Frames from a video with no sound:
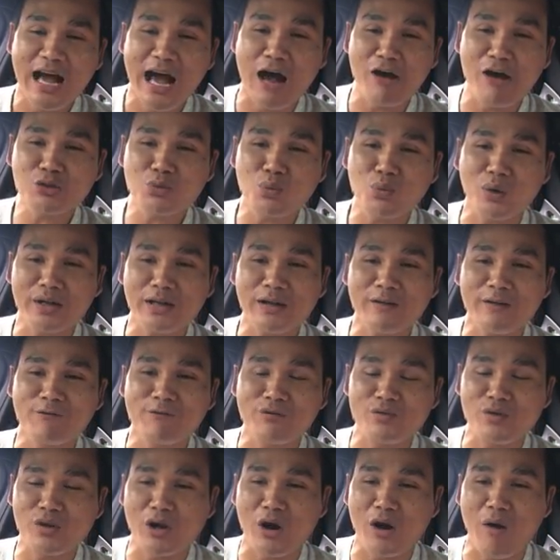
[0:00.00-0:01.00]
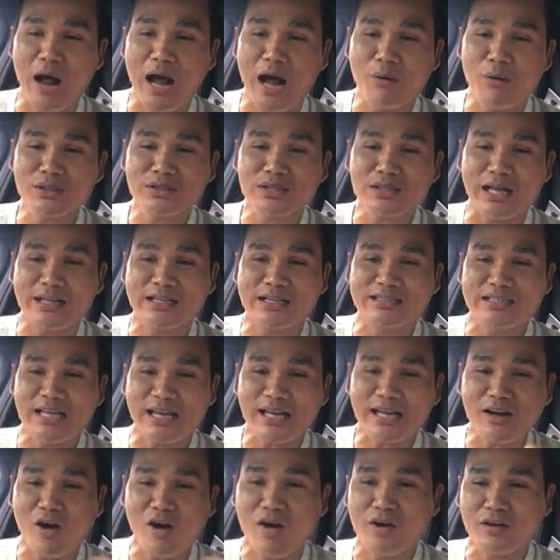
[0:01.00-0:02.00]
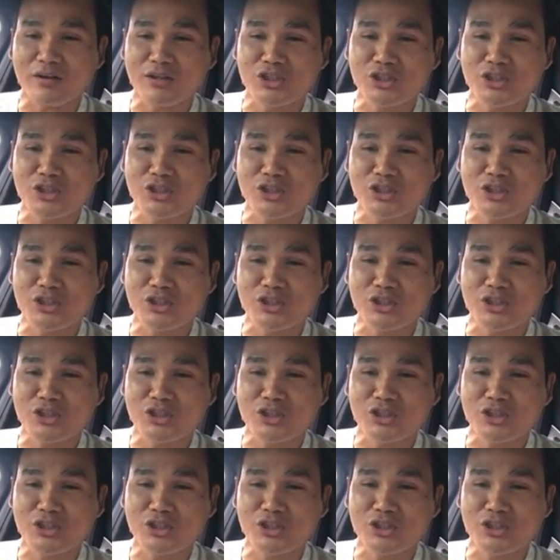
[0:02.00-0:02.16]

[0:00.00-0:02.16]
I was working, I was like taking